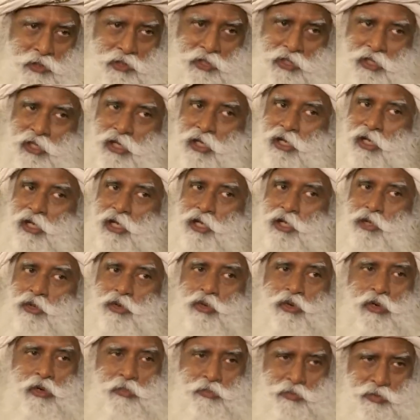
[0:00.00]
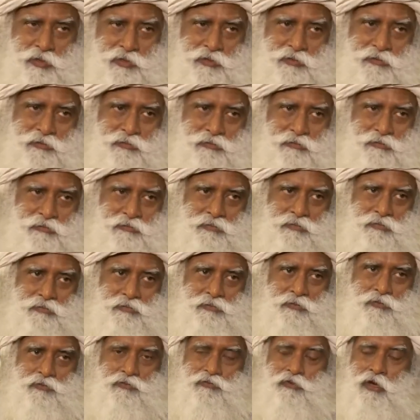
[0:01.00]
particularly in europe
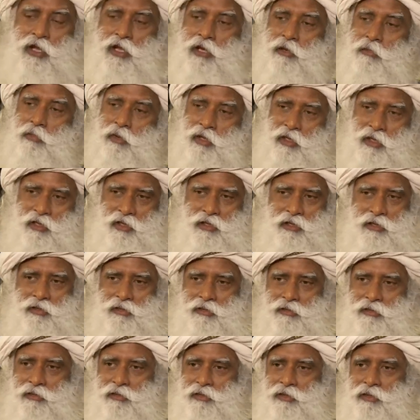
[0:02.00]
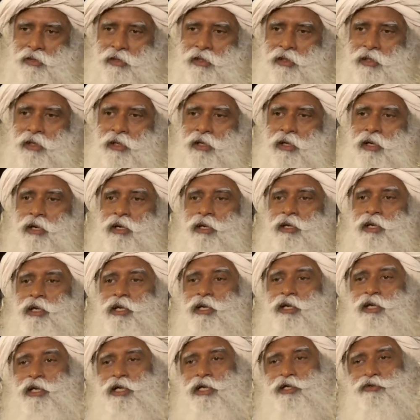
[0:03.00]
very big in
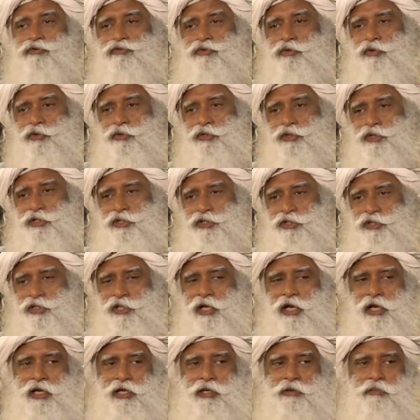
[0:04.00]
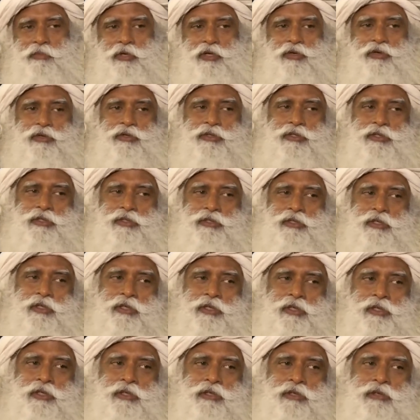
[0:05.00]
india of course it's dying because
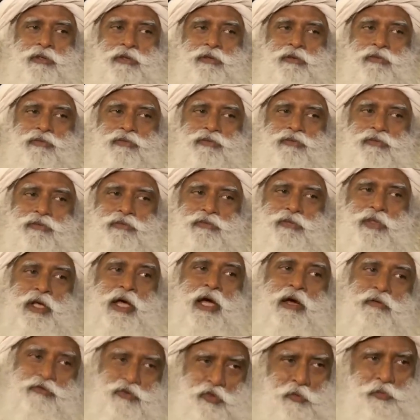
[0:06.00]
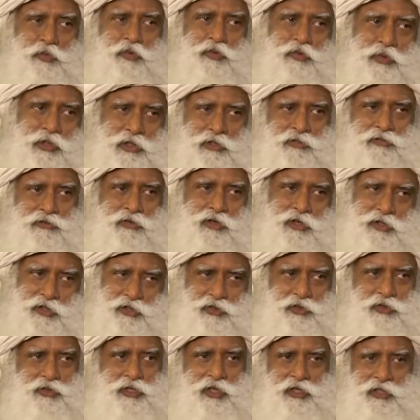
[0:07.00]
they have to approve it for us
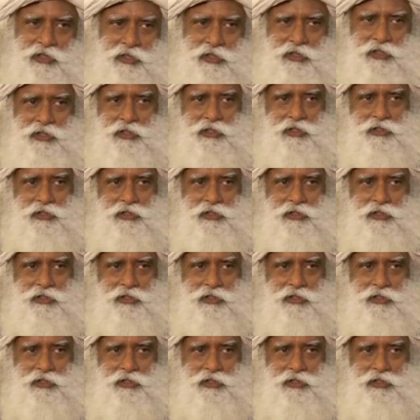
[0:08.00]
to take it